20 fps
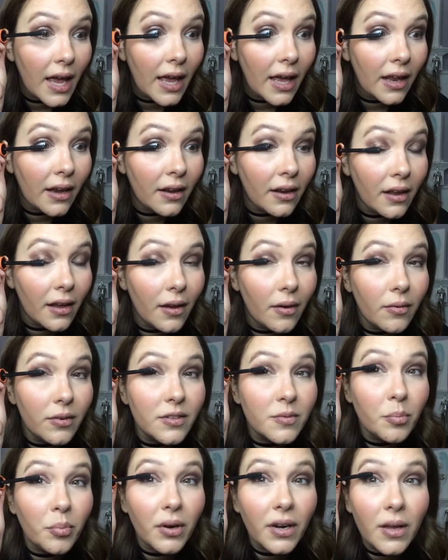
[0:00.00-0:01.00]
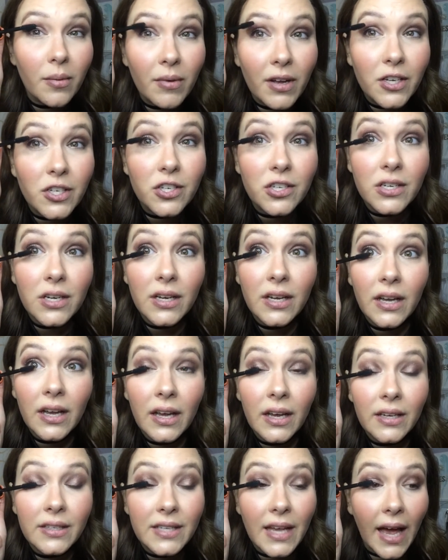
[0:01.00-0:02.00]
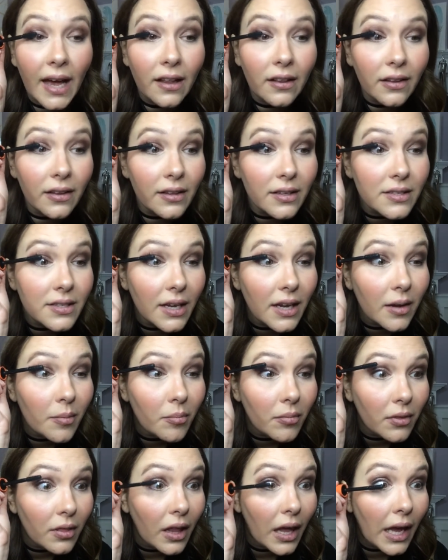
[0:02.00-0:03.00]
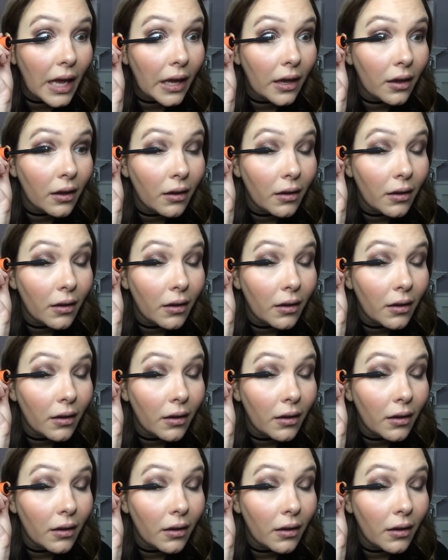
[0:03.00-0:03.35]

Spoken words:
and it was pretty much exactly the same. Like,